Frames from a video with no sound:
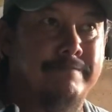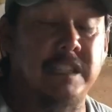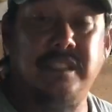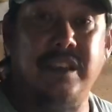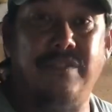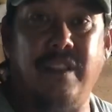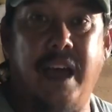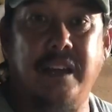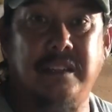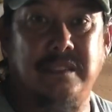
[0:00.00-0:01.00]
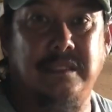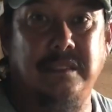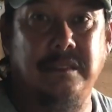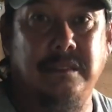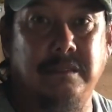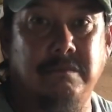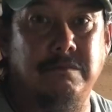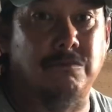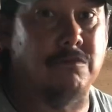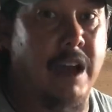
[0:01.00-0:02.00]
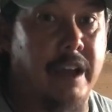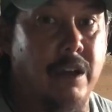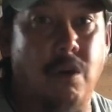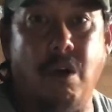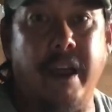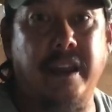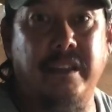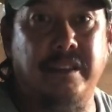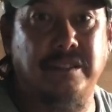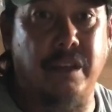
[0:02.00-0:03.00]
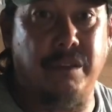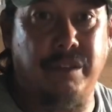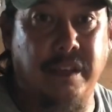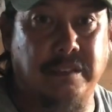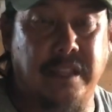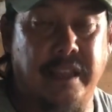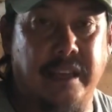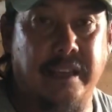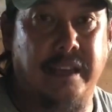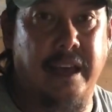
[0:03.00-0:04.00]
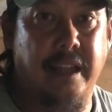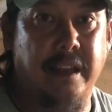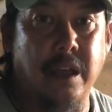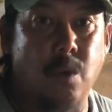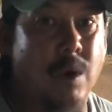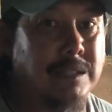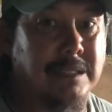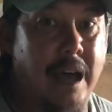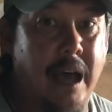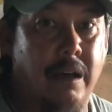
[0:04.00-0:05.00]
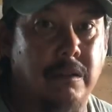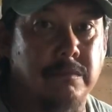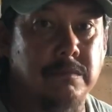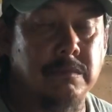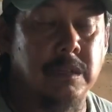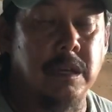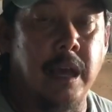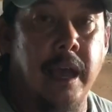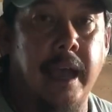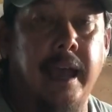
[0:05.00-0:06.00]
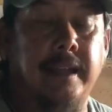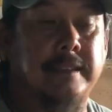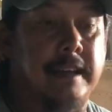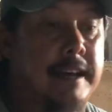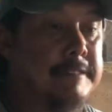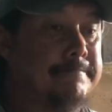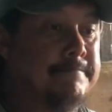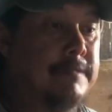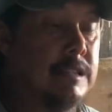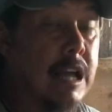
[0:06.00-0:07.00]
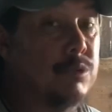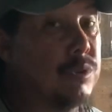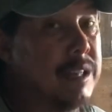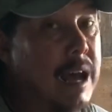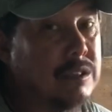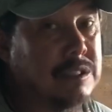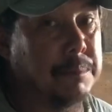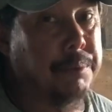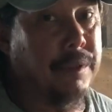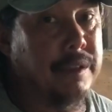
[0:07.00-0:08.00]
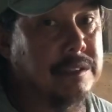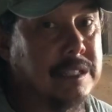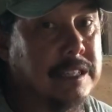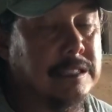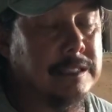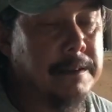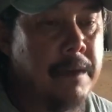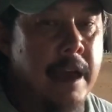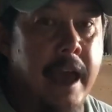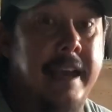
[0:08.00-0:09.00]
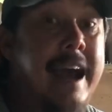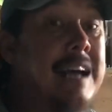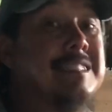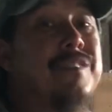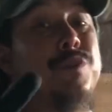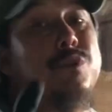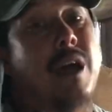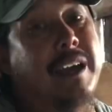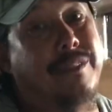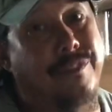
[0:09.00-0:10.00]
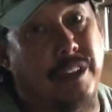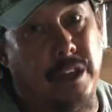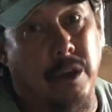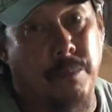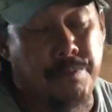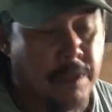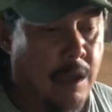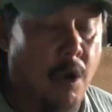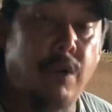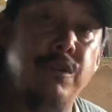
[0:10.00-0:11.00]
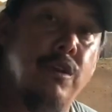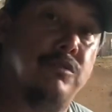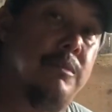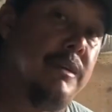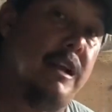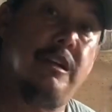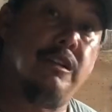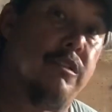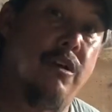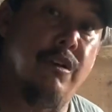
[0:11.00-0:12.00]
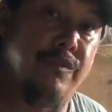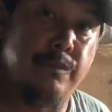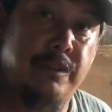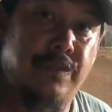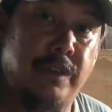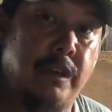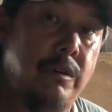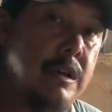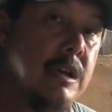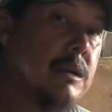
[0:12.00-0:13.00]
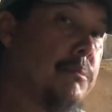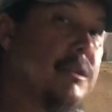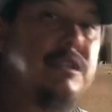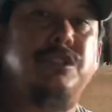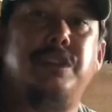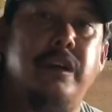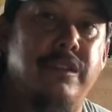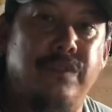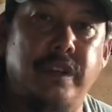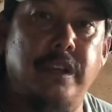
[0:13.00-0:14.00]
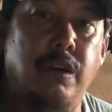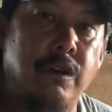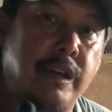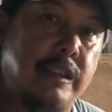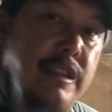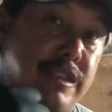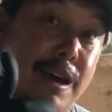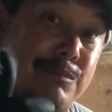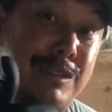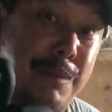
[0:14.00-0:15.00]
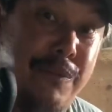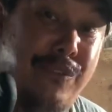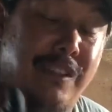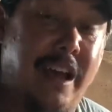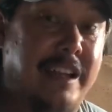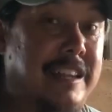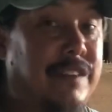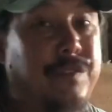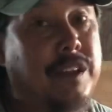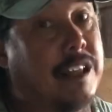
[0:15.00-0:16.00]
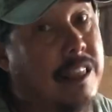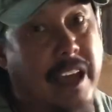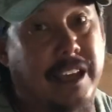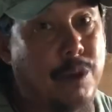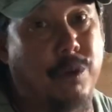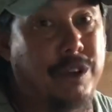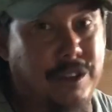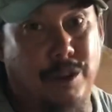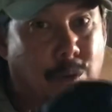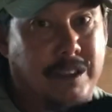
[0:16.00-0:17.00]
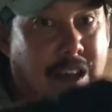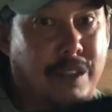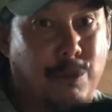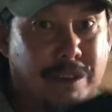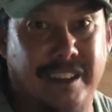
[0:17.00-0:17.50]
encephalitis, rhino, or any of these other things that they can get, West Nile. And that's really how simple this is. Hey guys, if you like the video, or you know somebody that could learn from this video, please share the video. Hit the thumbs up if you liked it. If you didn't like it, well, you know what the other one